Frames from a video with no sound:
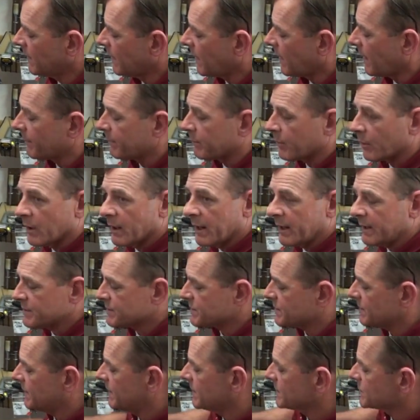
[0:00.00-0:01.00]

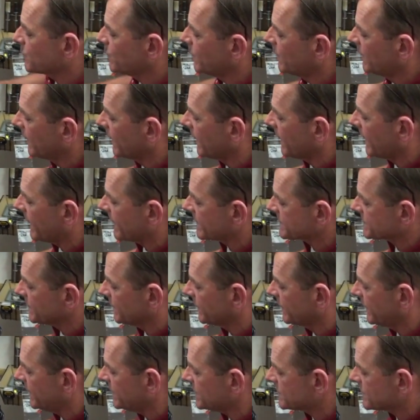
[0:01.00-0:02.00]
operation. This wheel axle
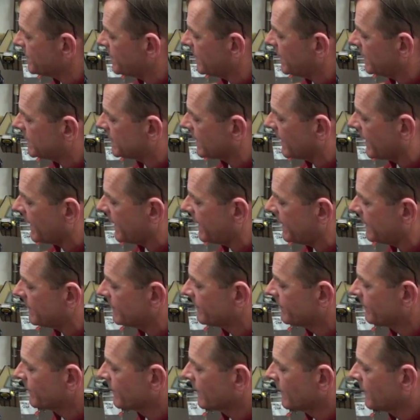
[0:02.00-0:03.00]
needs to be tight.
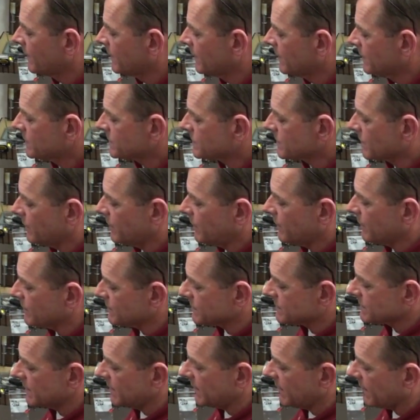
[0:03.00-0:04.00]
So you
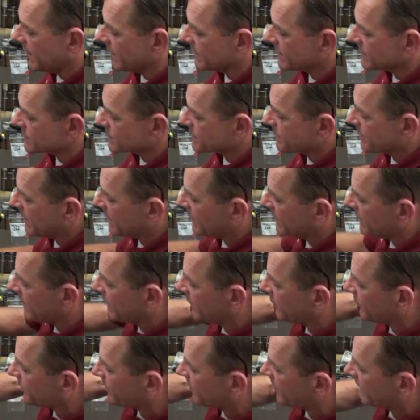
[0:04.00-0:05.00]
can see I can spin
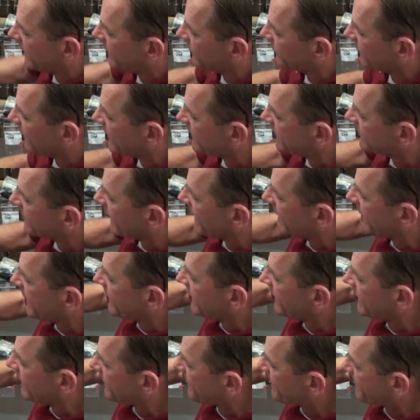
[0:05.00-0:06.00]
this, but as I
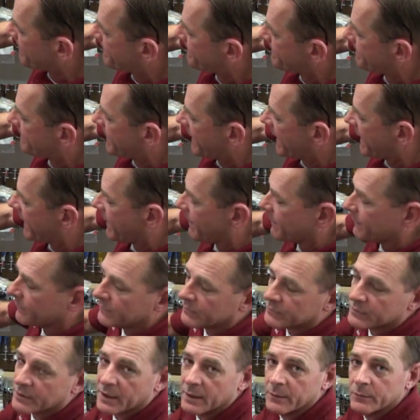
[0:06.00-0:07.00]
tighten it, bam,
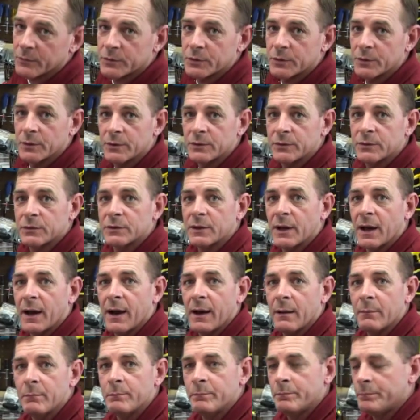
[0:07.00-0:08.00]
this comes to a
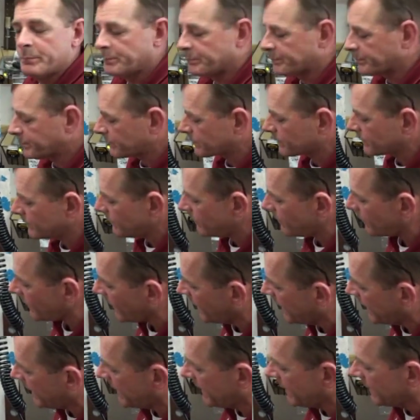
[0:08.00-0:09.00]
stop.
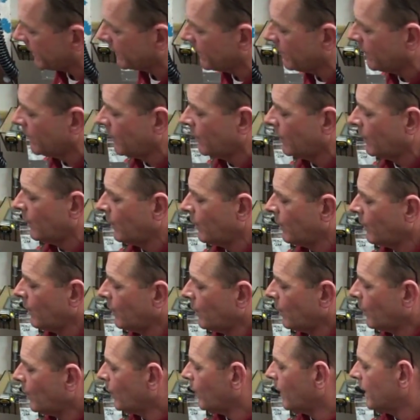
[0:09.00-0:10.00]
And
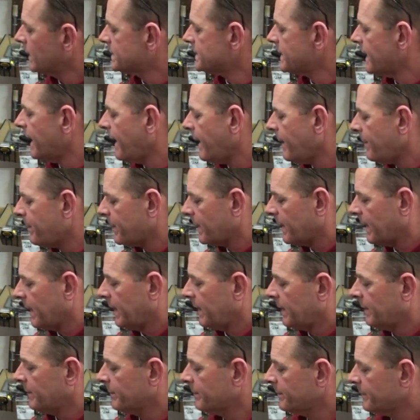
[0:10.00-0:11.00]
what's
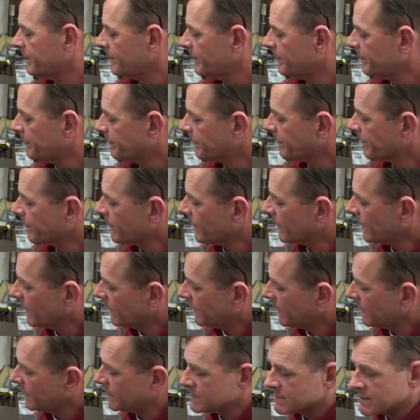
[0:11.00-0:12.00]
happening
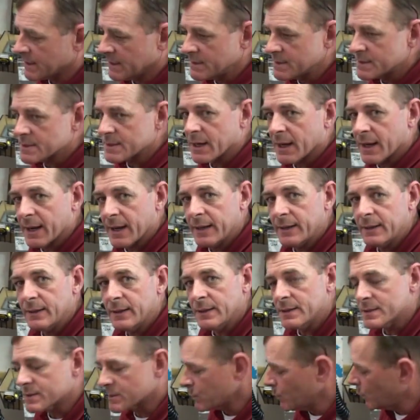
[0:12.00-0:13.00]
is inside
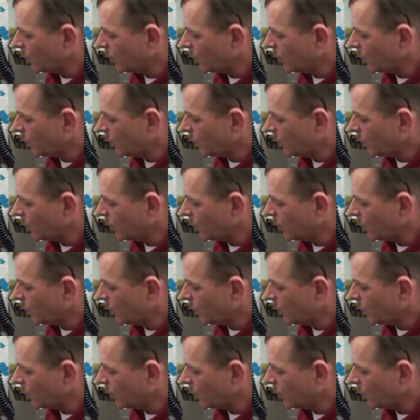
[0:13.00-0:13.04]
this